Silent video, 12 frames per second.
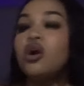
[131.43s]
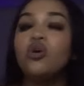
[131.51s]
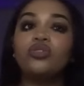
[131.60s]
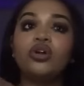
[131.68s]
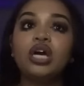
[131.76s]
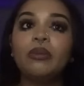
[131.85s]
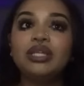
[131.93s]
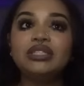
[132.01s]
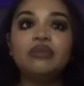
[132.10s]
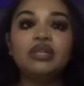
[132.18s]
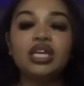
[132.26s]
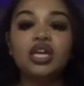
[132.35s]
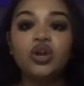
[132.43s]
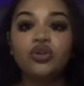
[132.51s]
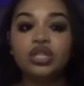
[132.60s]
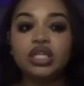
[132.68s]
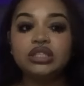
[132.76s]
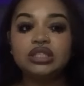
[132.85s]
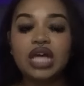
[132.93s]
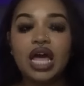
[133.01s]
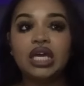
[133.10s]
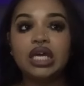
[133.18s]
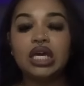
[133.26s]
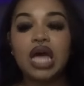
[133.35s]
or there could be something here that's
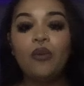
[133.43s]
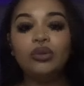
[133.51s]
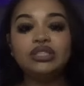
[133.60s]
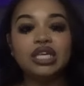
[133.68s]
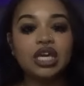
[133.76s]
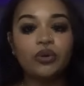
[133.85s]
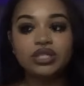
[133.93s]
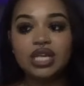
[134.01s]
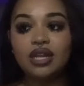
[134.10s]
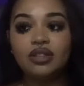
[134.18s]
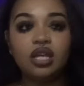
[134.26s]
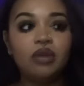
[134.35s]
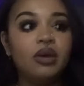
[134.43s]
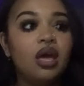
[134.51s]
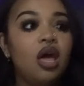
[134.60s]
like, I wouldn't say irritating them,